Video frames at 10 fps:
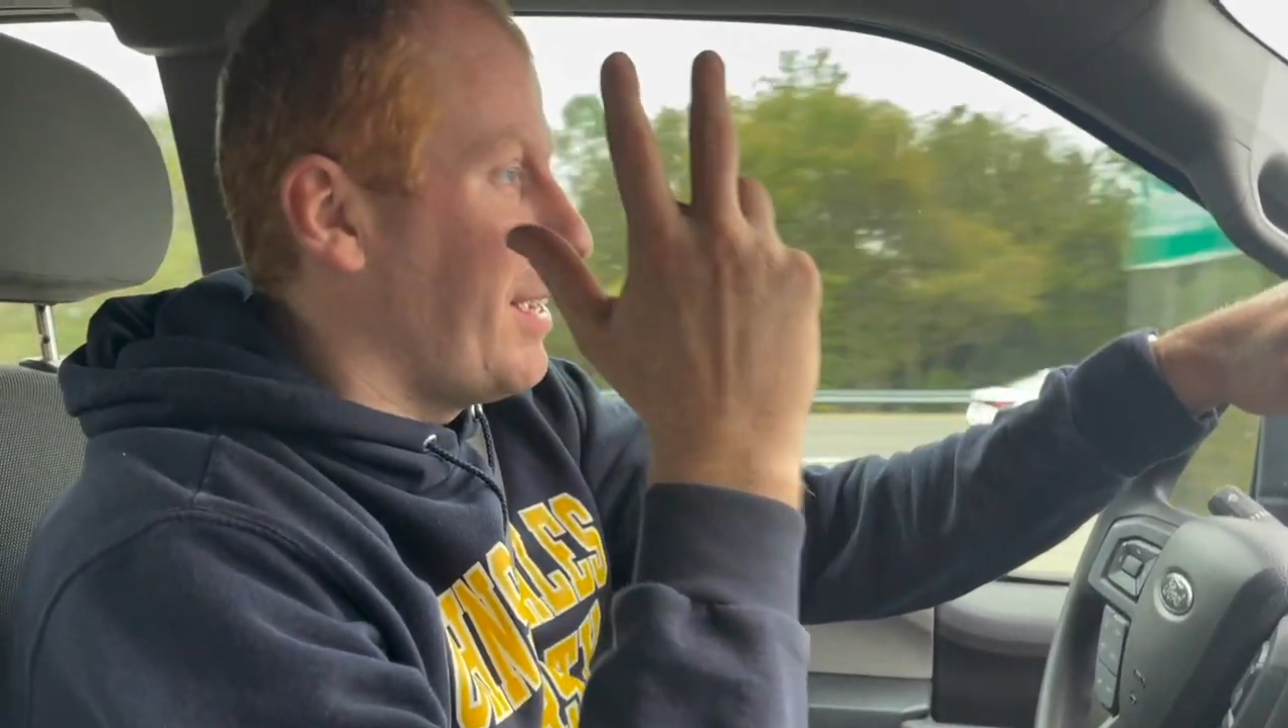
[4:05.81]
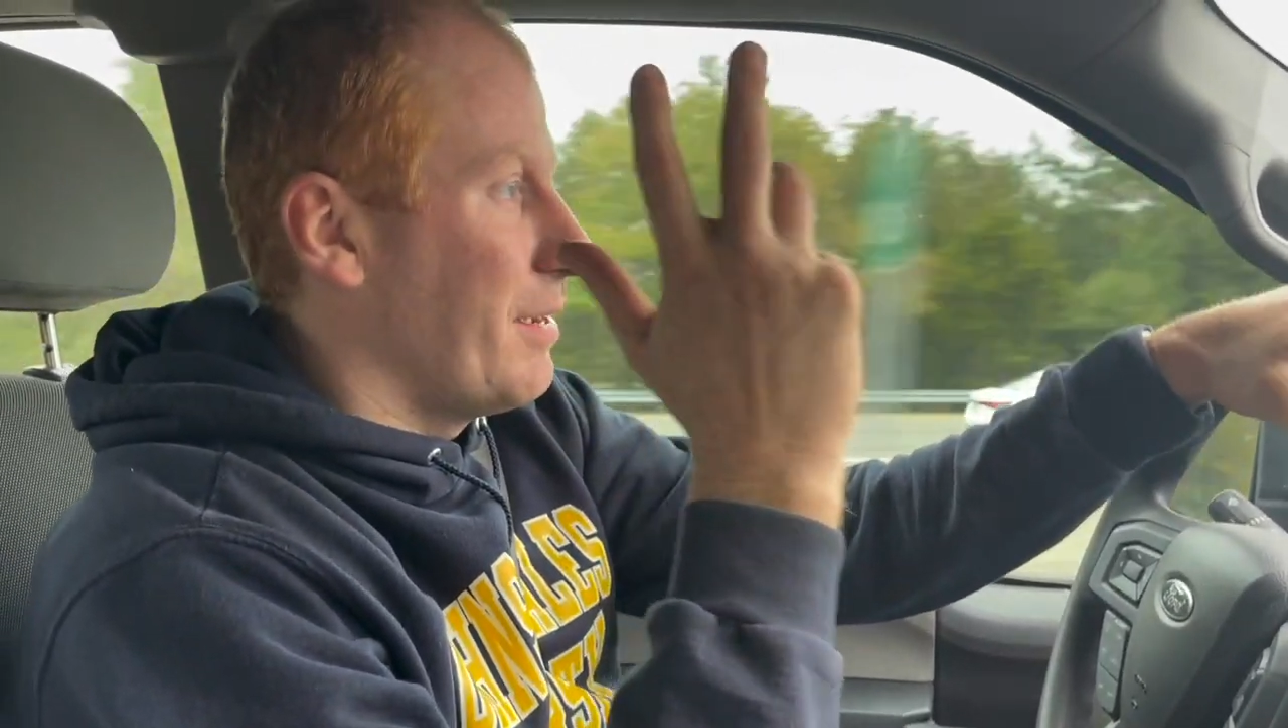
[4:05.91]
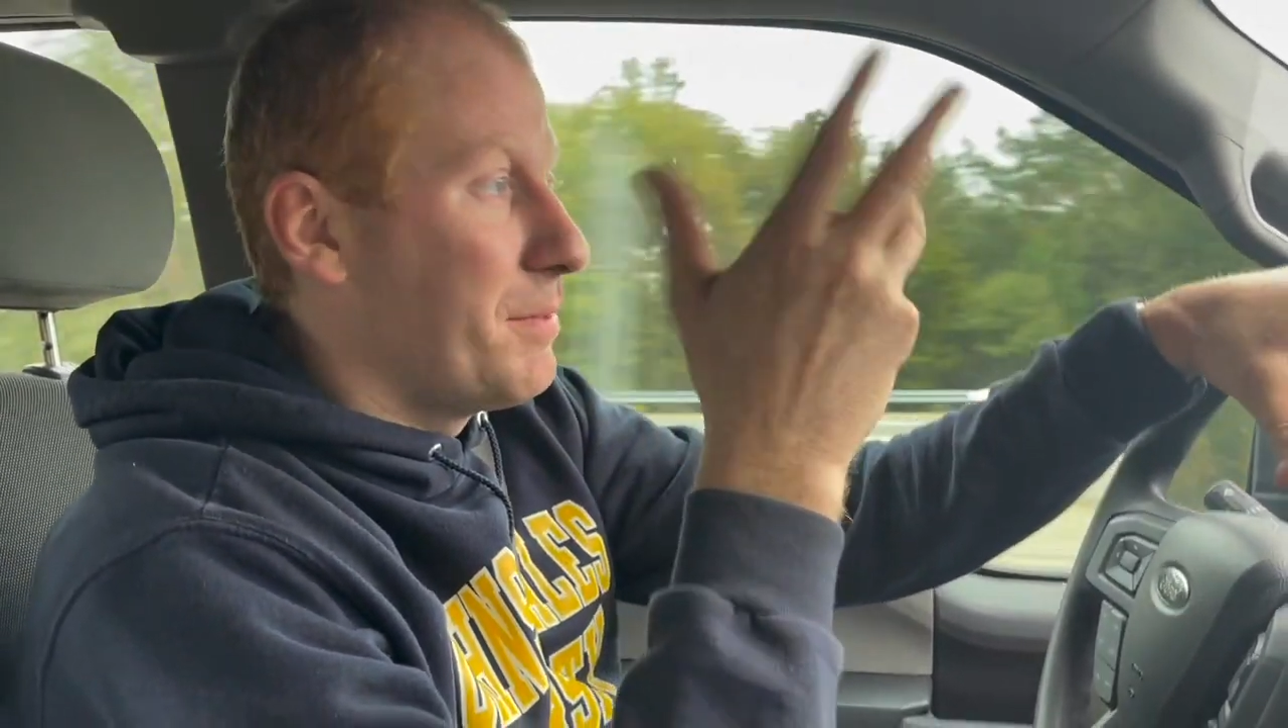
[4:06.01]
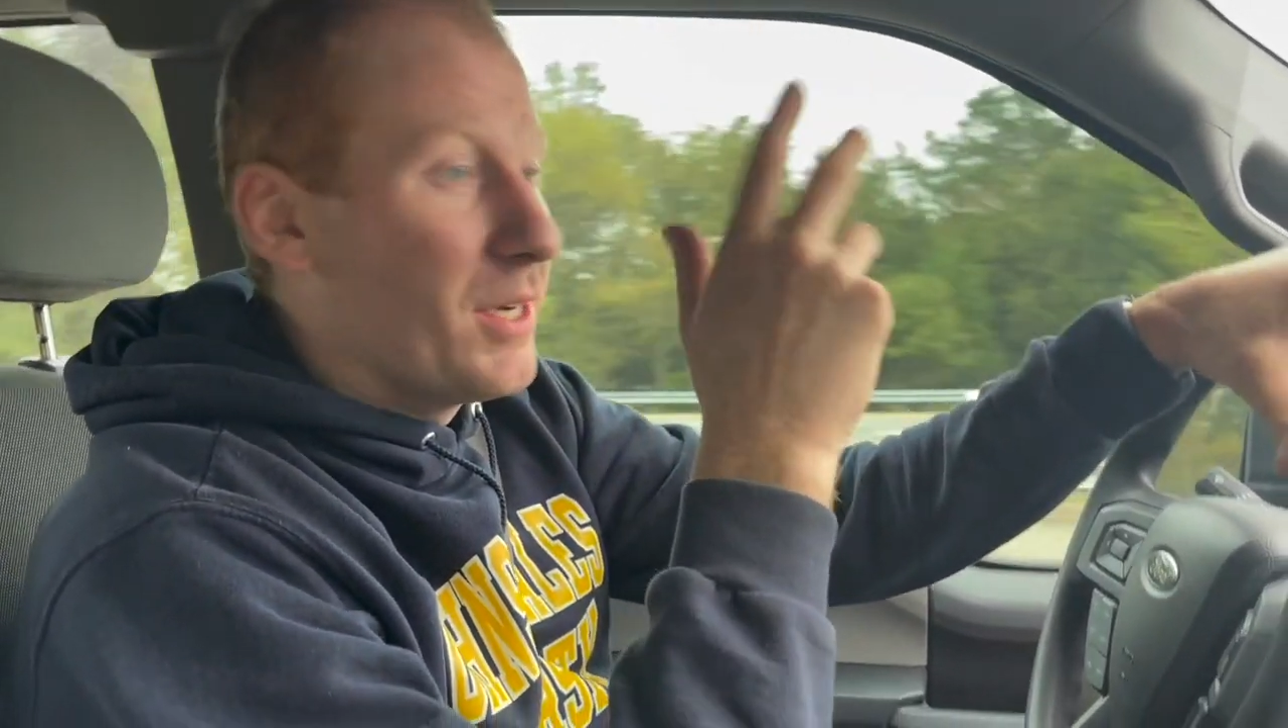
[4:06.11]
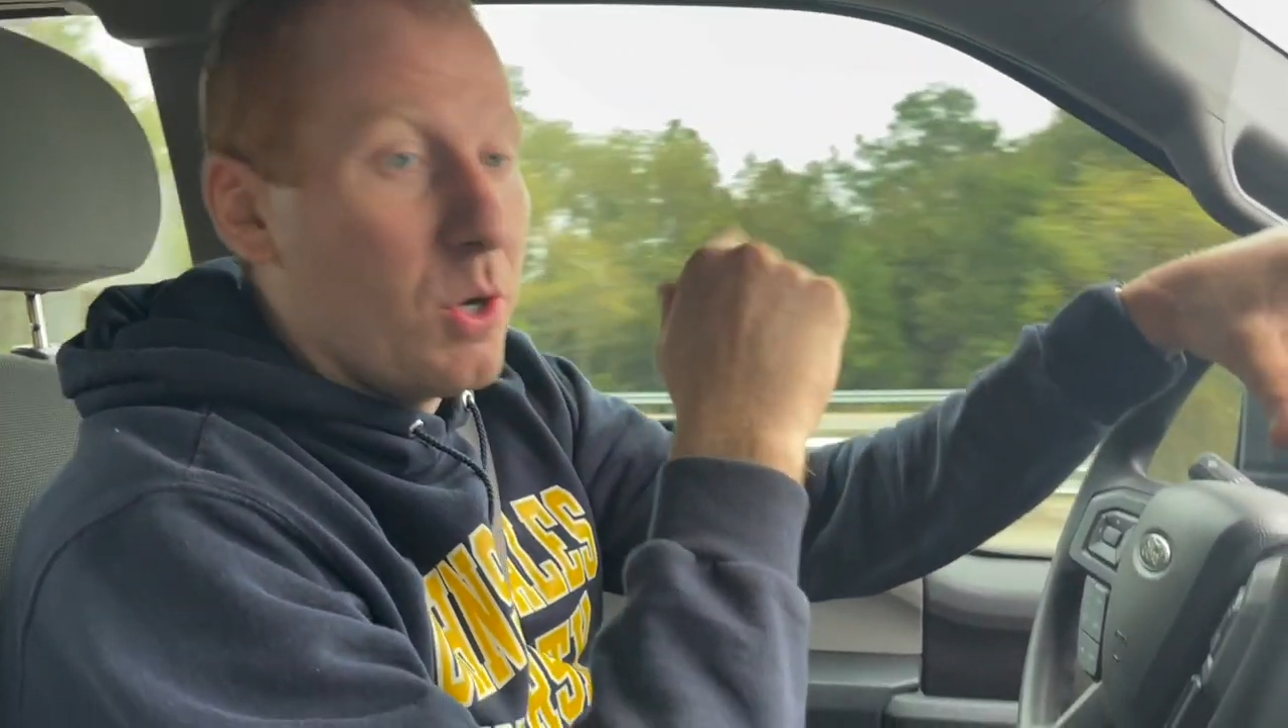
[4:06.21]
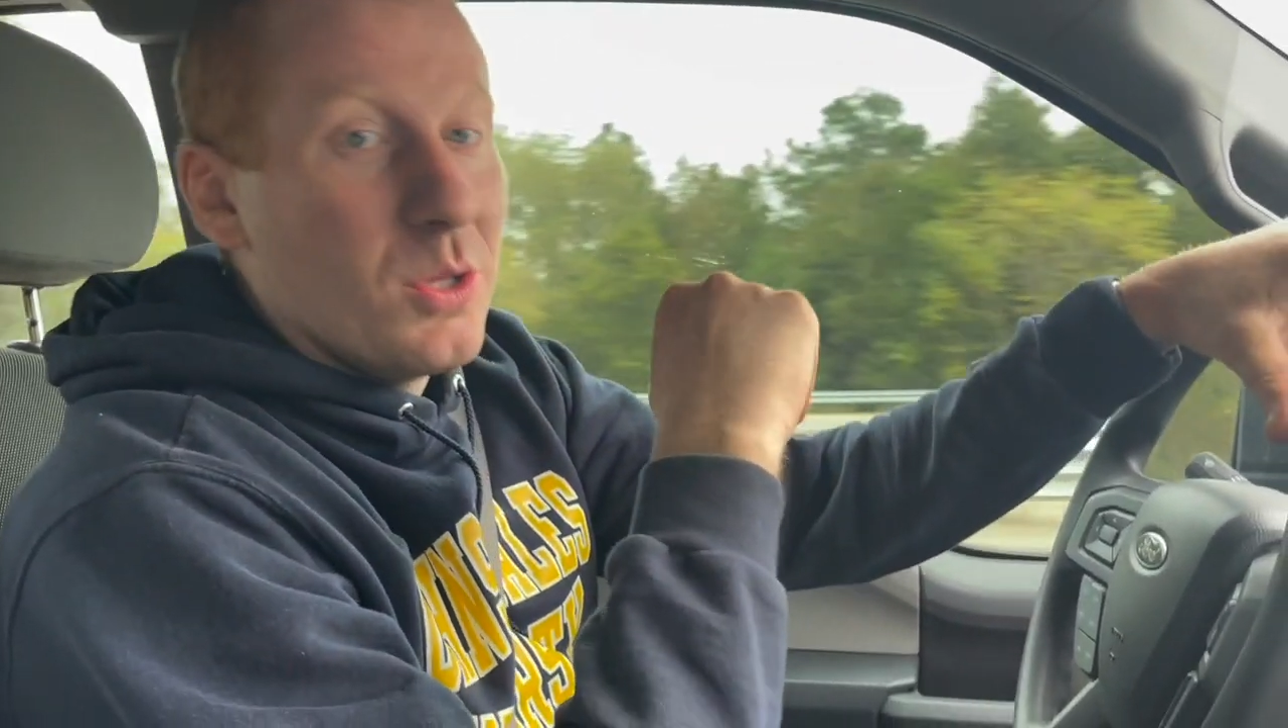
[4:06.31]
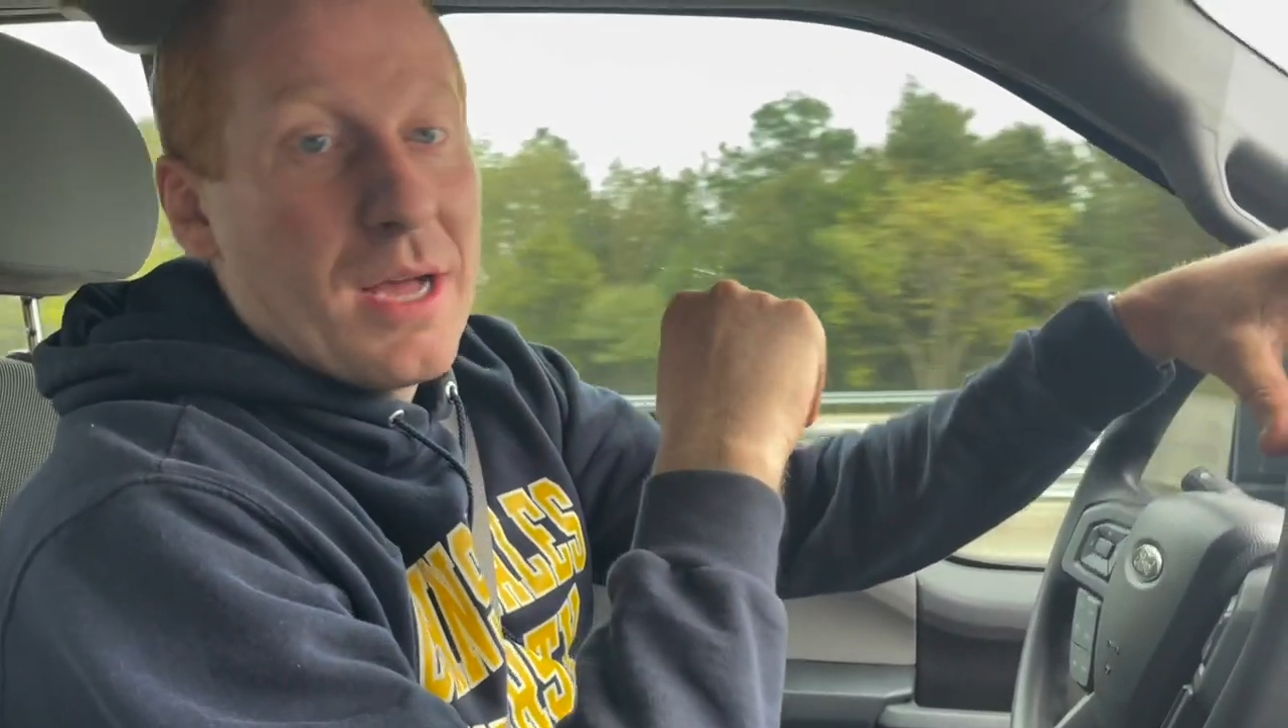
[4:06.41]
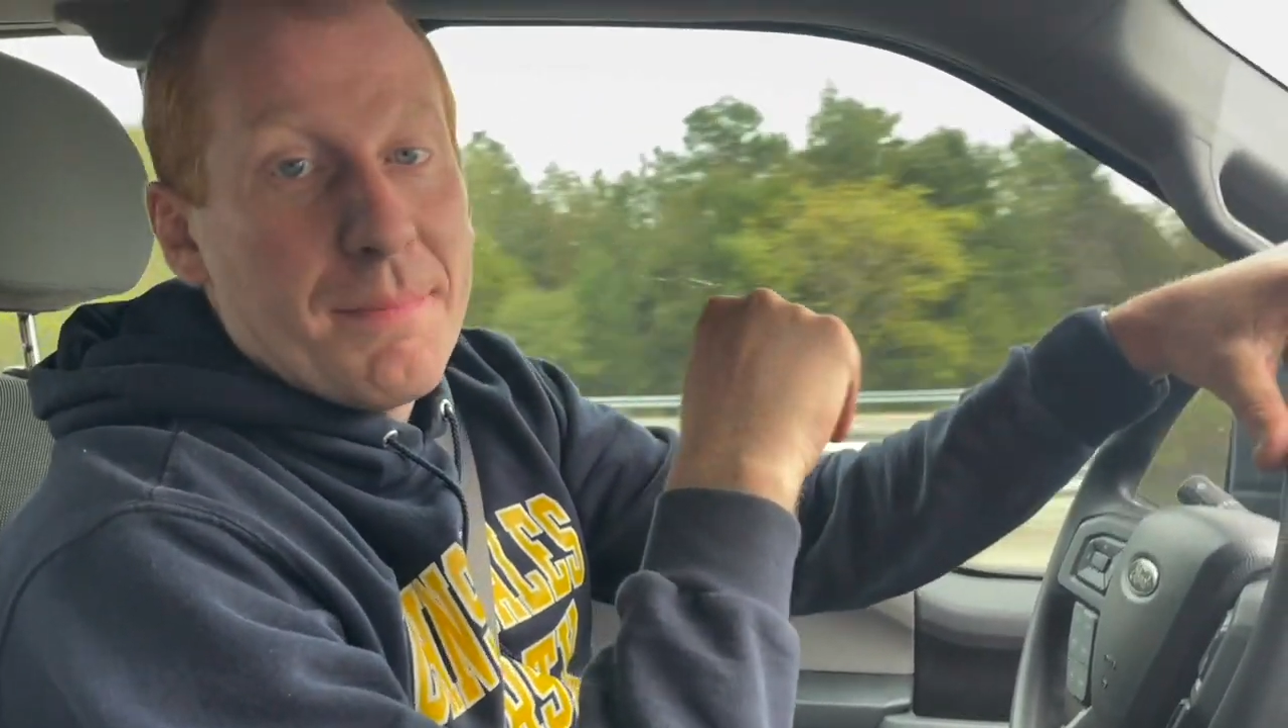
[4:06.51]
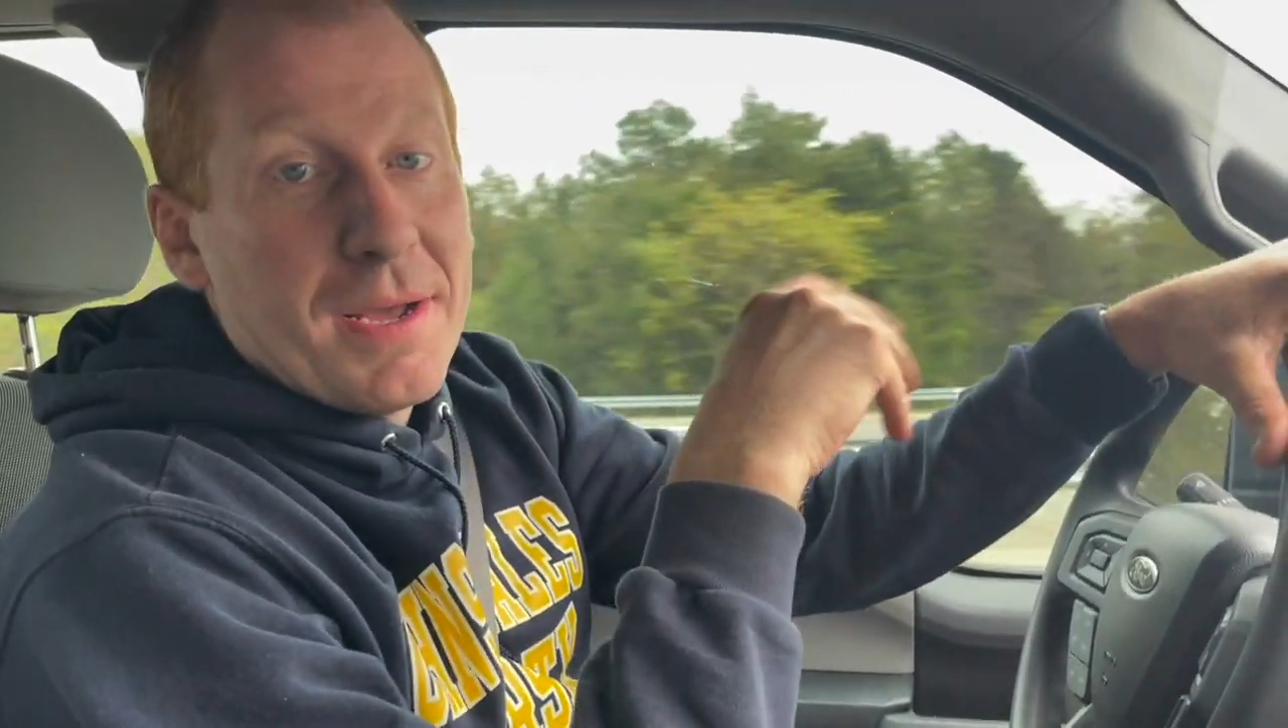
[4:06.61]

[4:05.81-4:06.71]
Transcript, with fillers: It'd be a whole lot